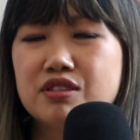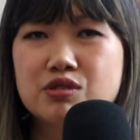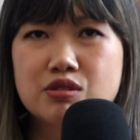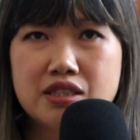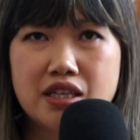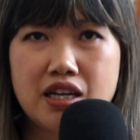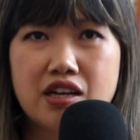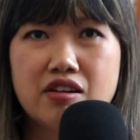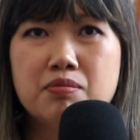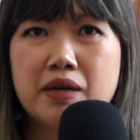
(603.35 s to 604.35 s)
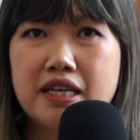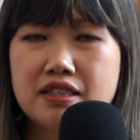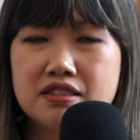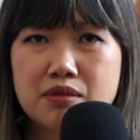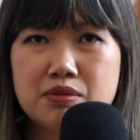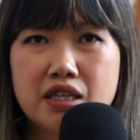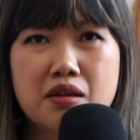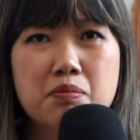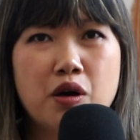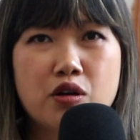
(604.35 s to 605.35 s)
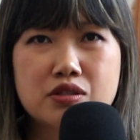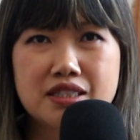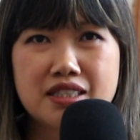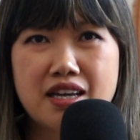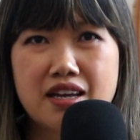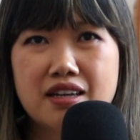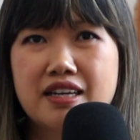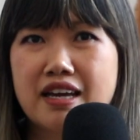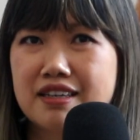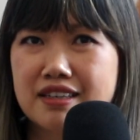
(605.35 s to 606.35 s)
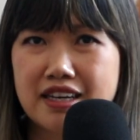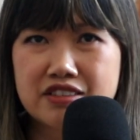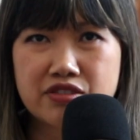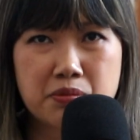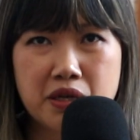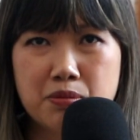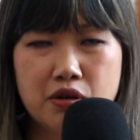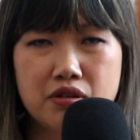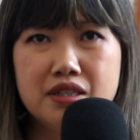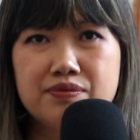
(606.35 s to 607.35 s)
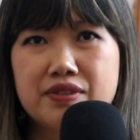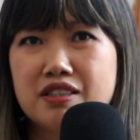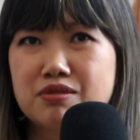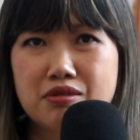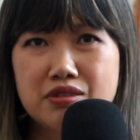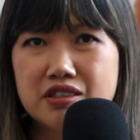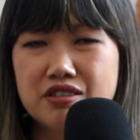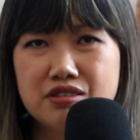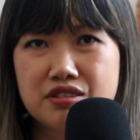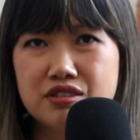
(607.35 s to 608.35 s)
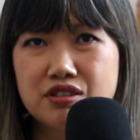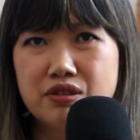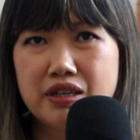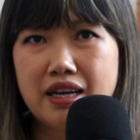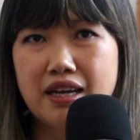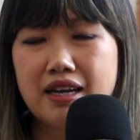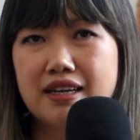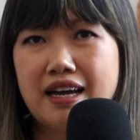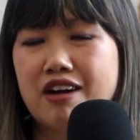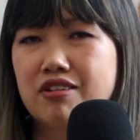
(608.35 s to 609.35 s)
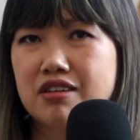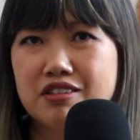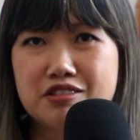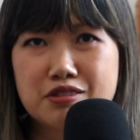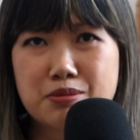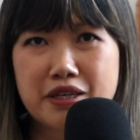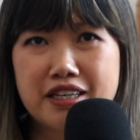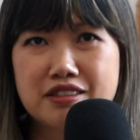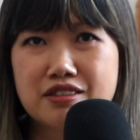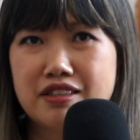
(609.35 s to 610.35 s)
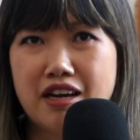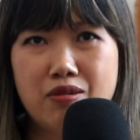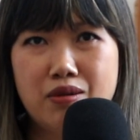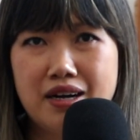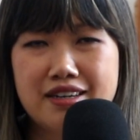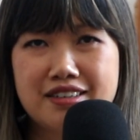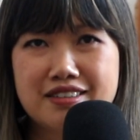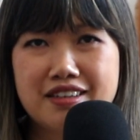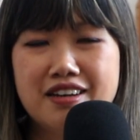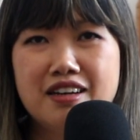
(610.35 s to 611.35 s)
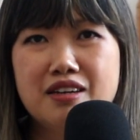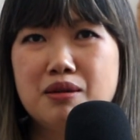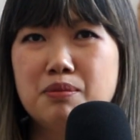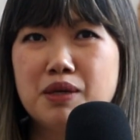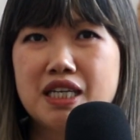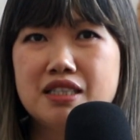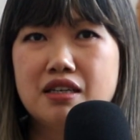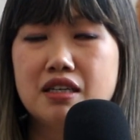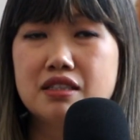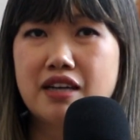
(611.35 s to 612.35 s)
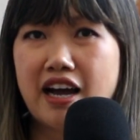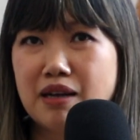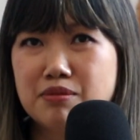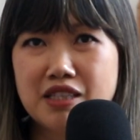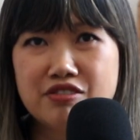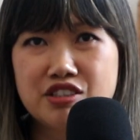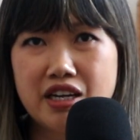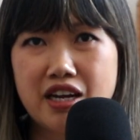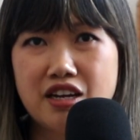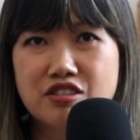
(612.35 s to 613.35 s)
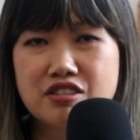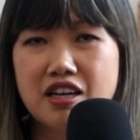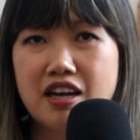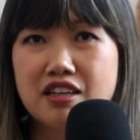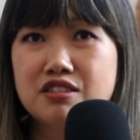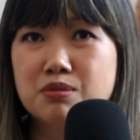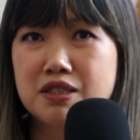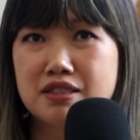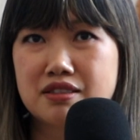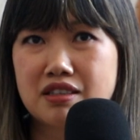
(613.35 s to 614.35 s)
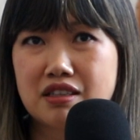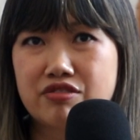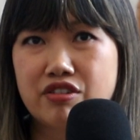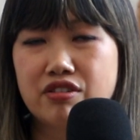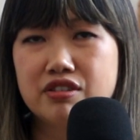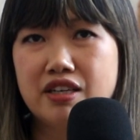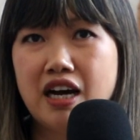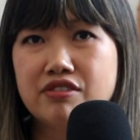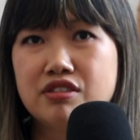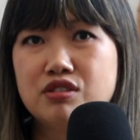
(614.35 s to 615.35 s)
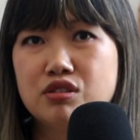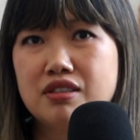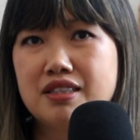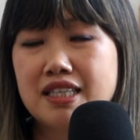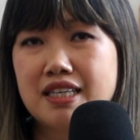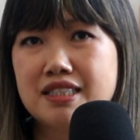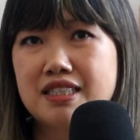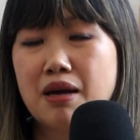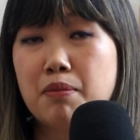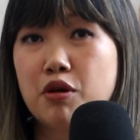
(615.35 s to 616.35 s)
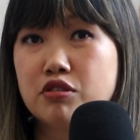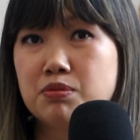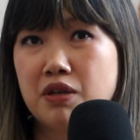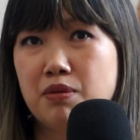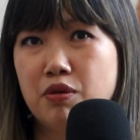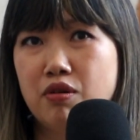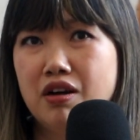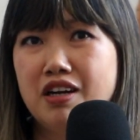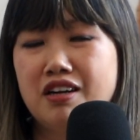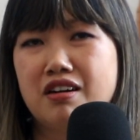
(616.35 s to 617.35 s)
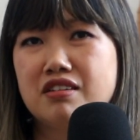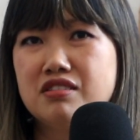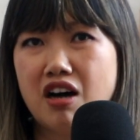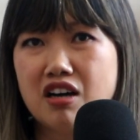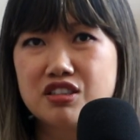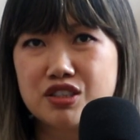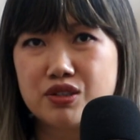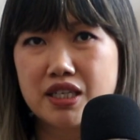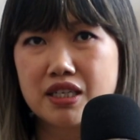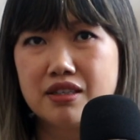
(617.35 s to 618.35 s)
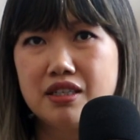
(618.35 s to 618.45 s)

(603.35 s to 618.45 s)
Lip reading: the routine of making something, posting it, getting likes from people. It's what we're used to doing and how our lizard brains are now wired. But times have changed, and to be successful, you have to do the things that most people are not doing.